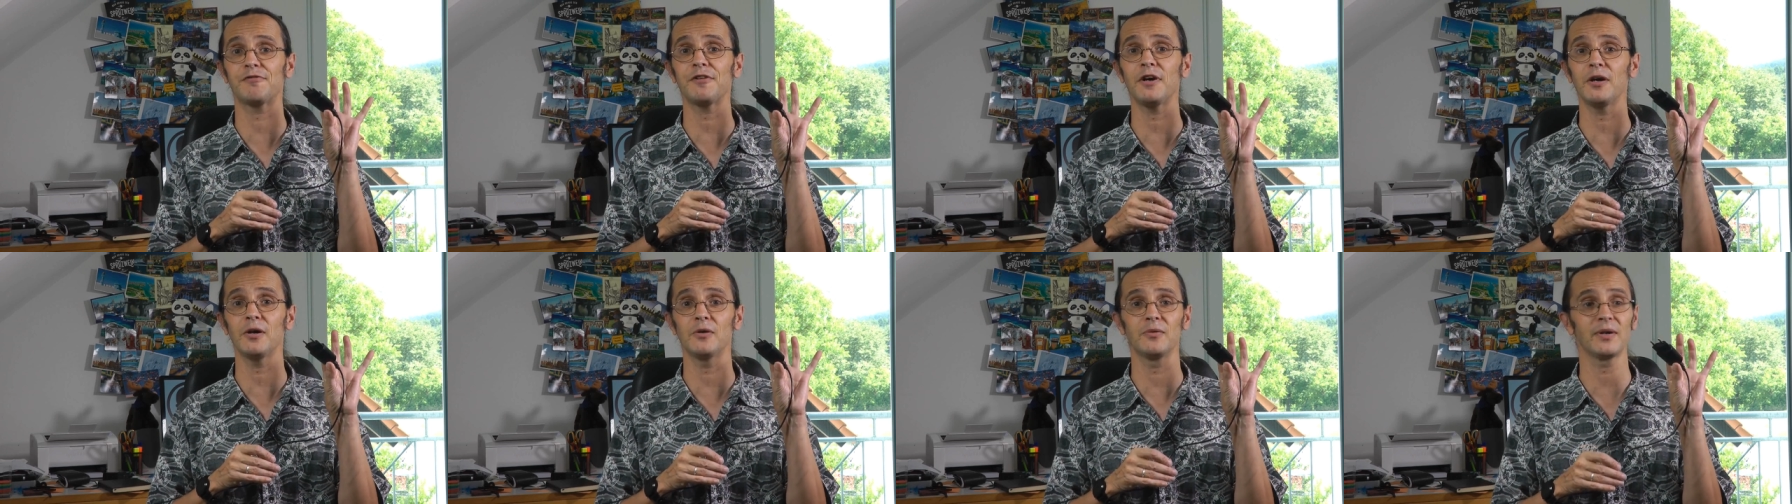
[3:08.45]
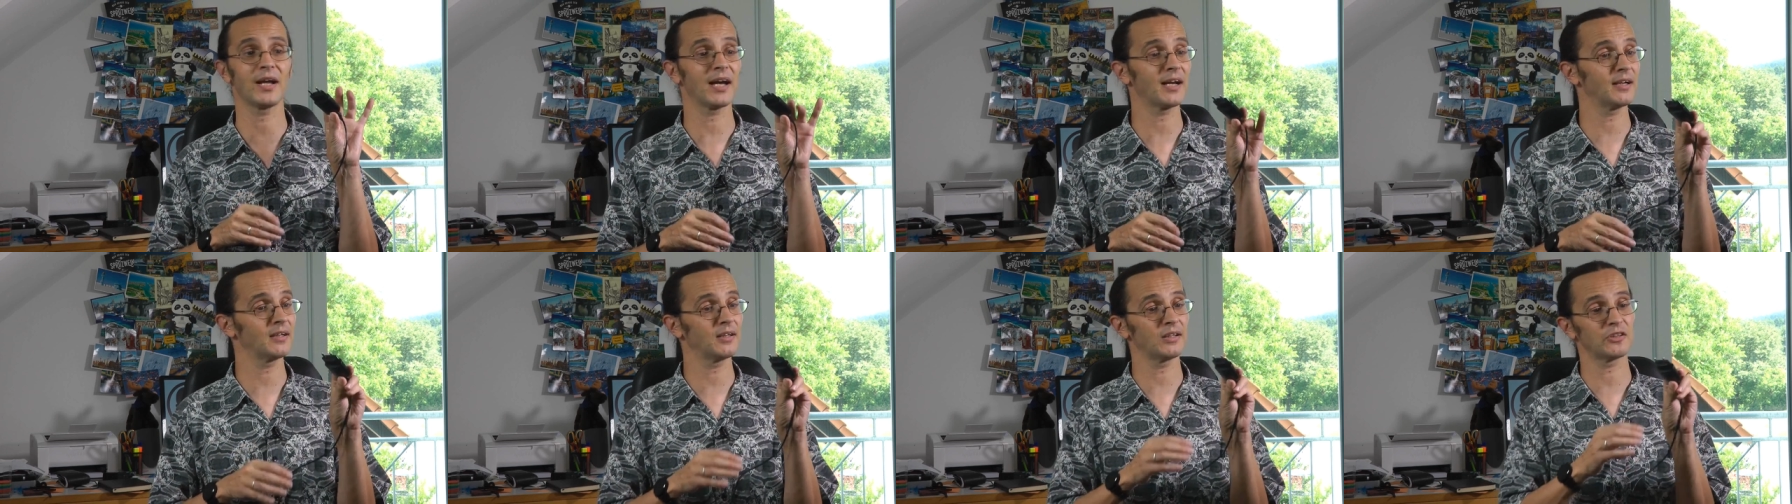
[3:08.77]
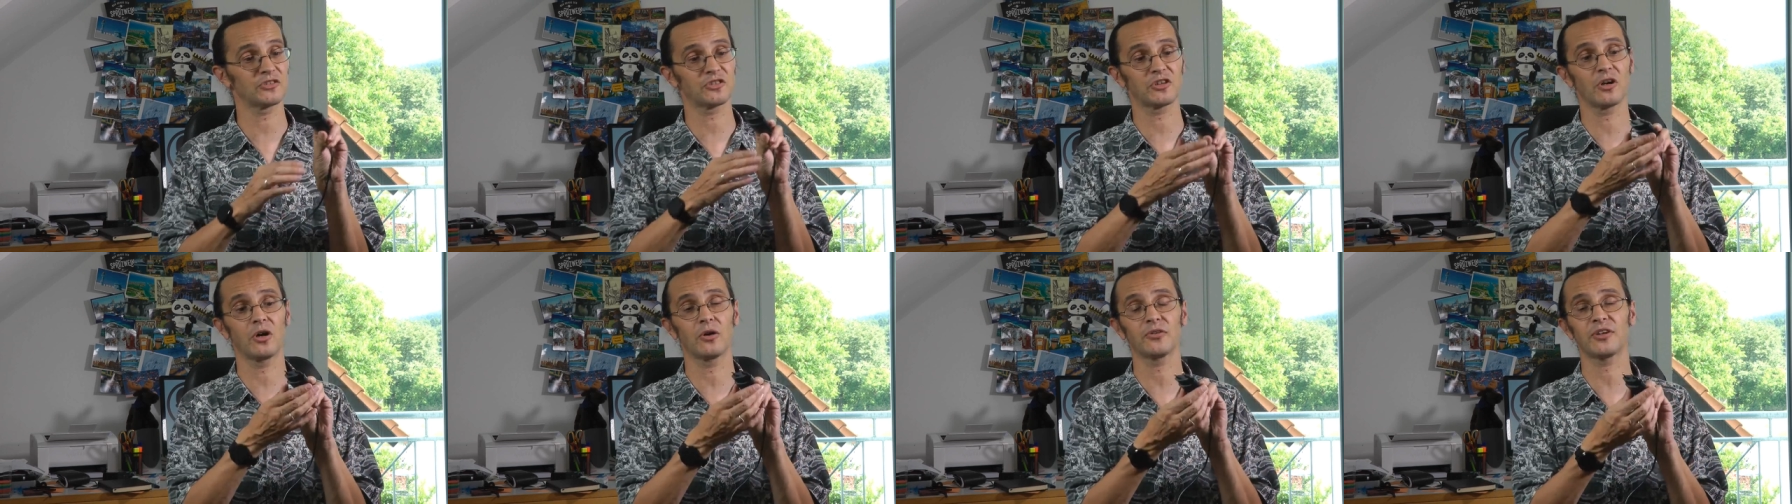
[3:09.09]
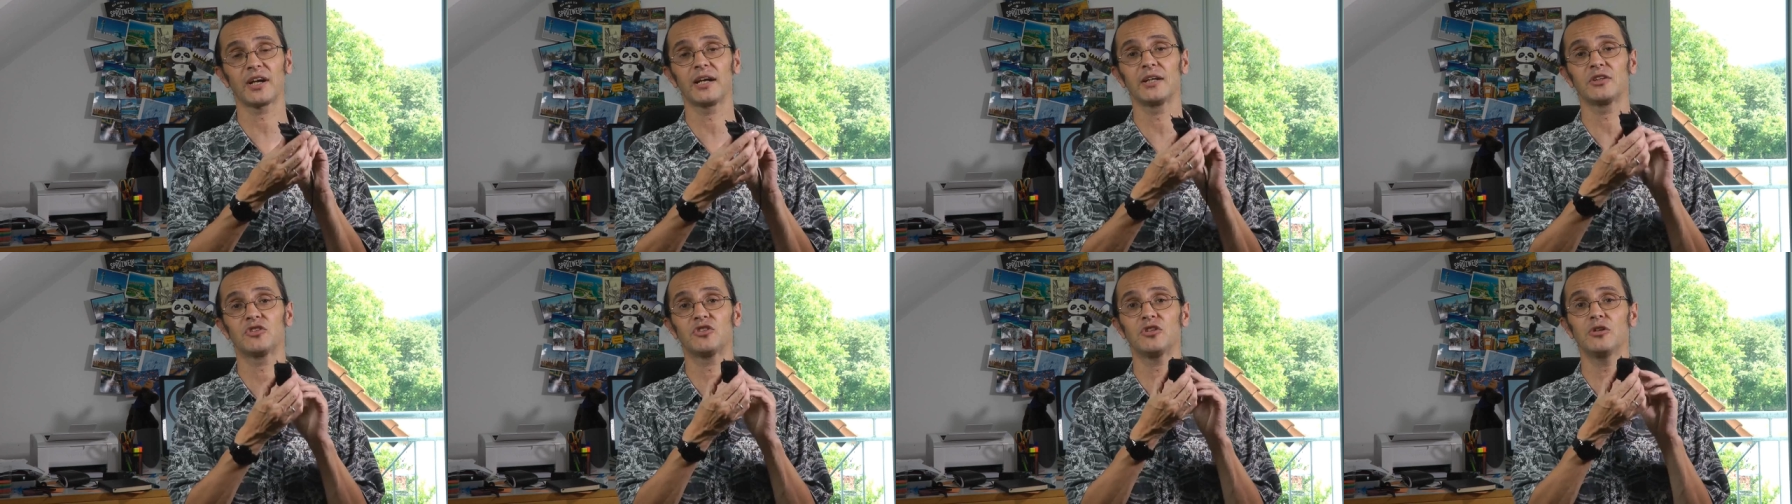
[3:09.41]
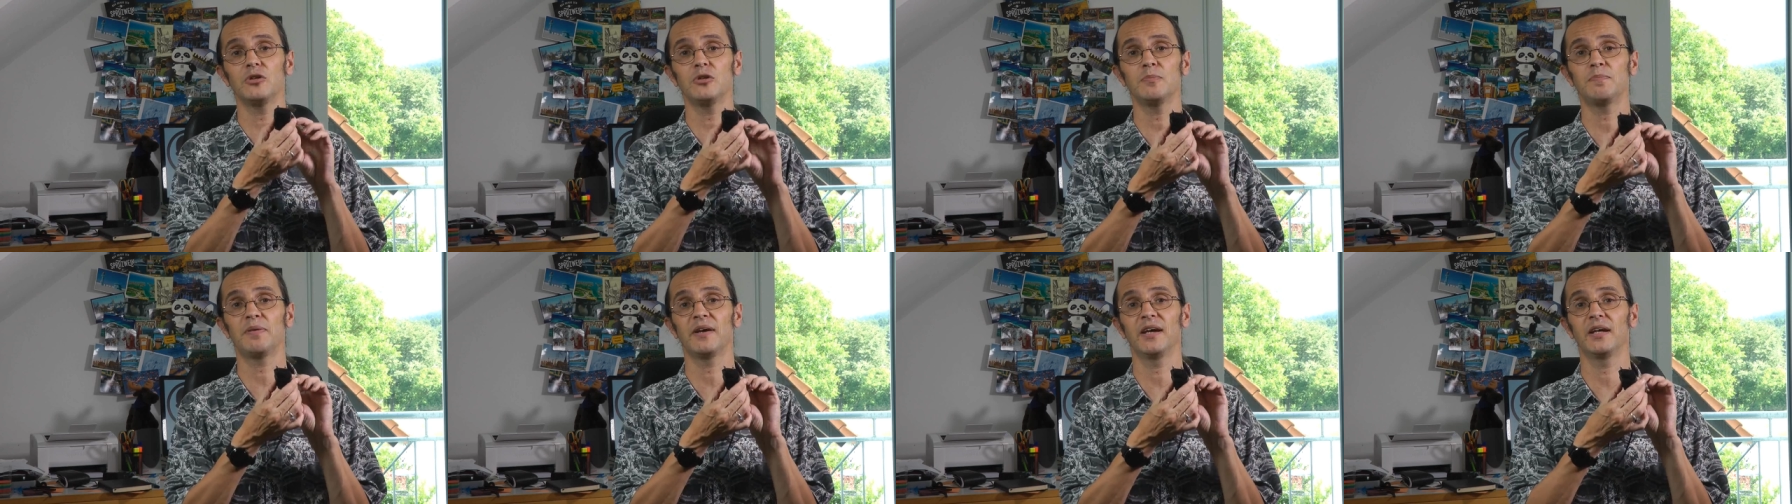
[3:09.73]
phone and it's got a
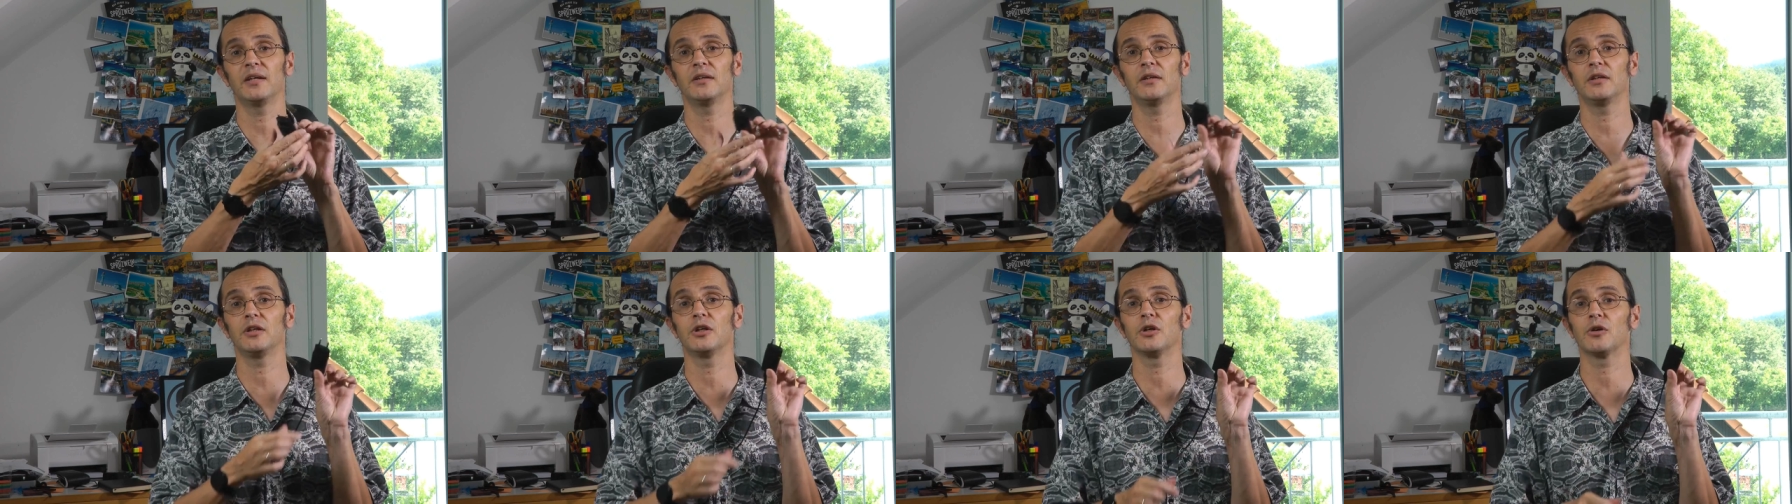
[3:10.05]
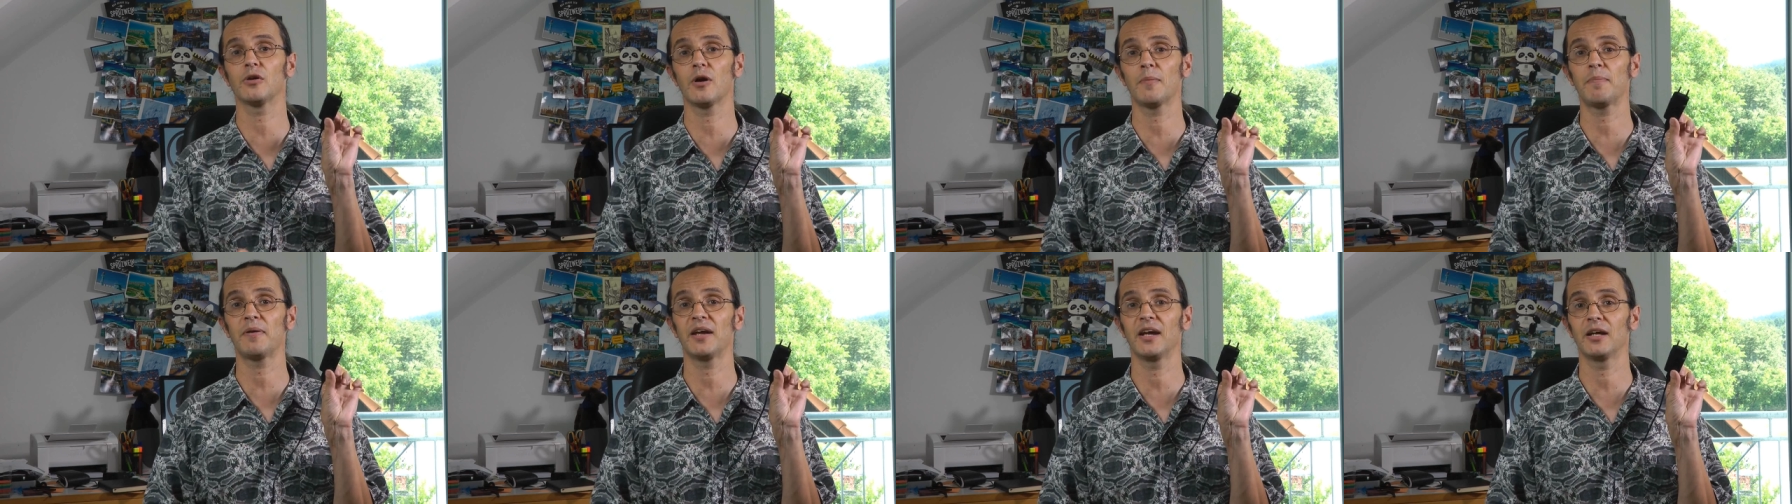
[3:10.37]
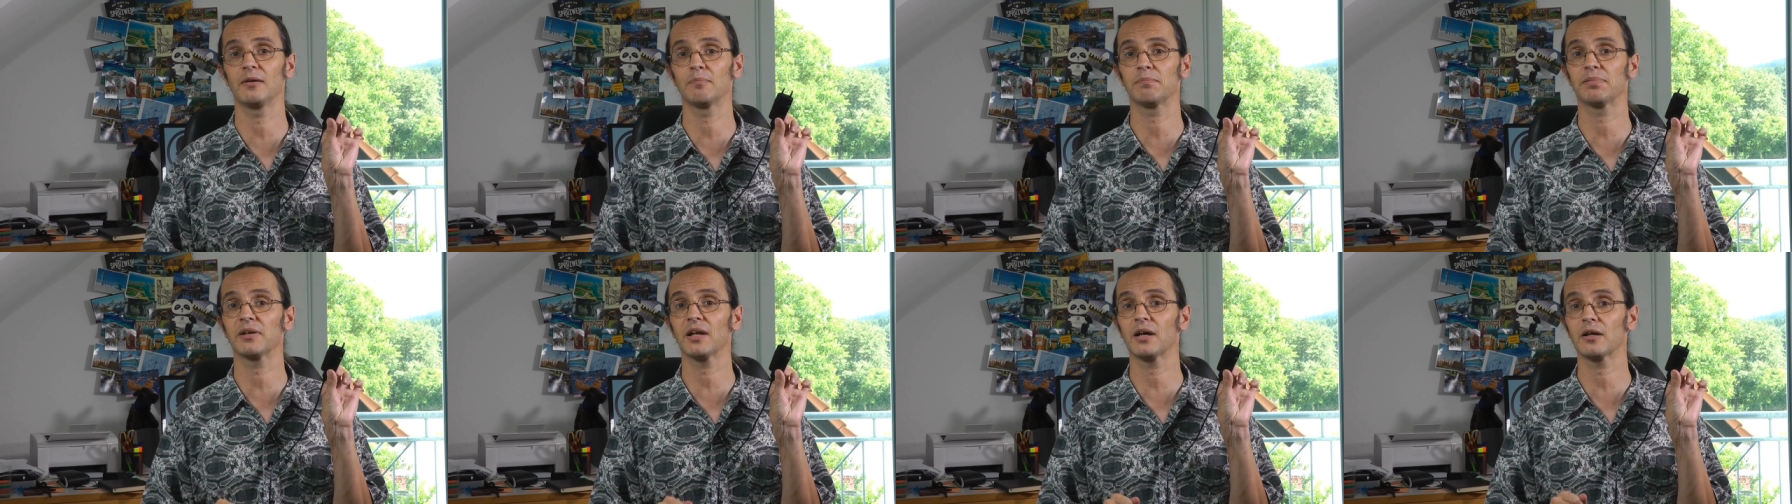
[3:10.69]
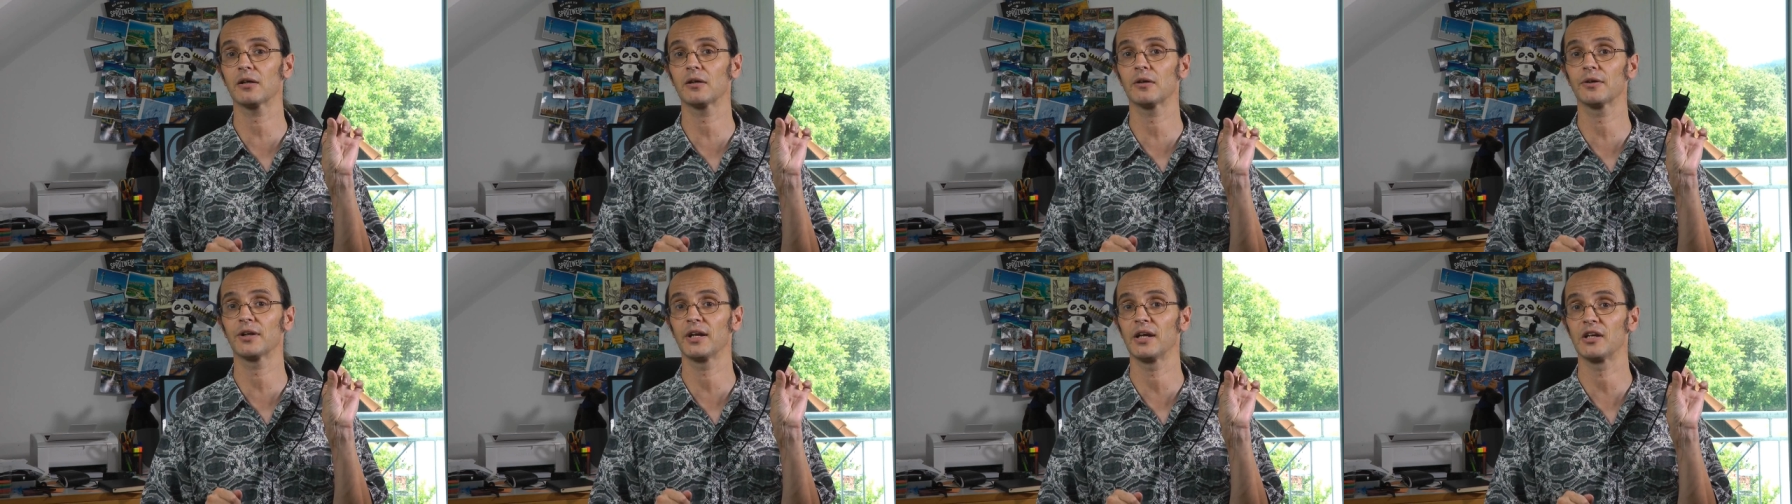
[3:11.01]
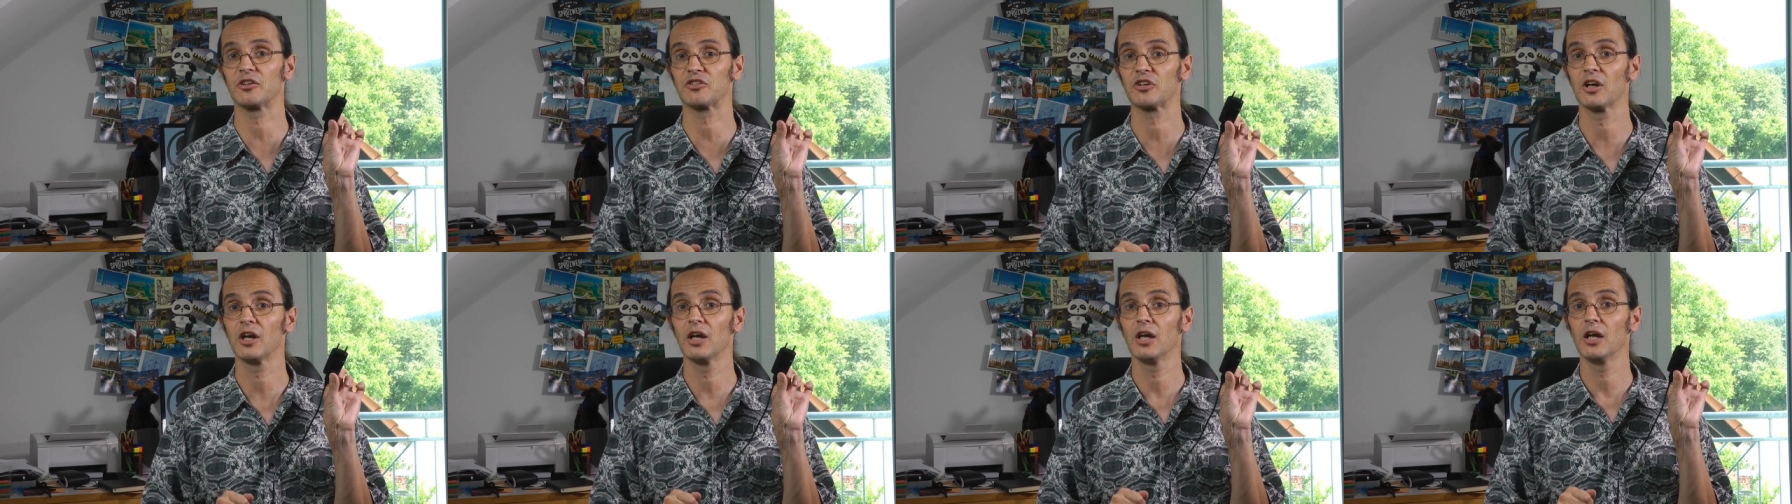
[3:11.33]
2-pin European plug
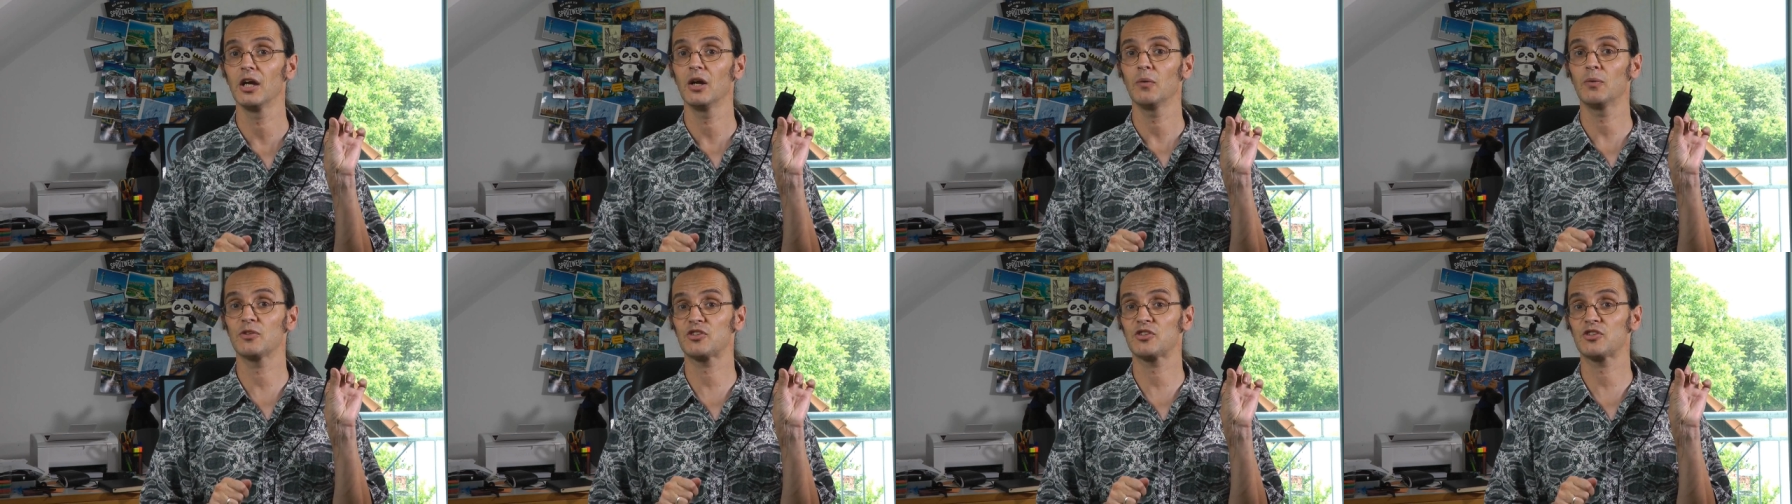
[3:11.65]
on it,